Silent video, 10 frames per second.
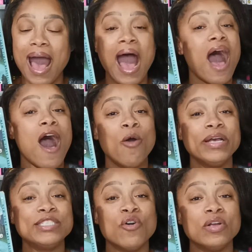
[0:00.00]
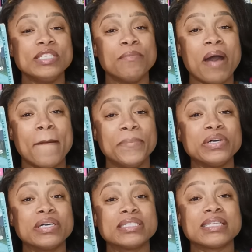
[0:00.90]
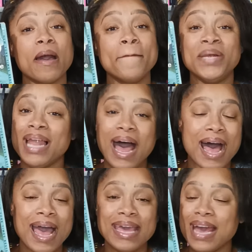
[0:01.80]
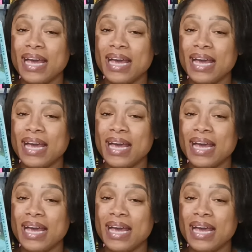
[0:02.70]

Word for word: I always go into my books blind.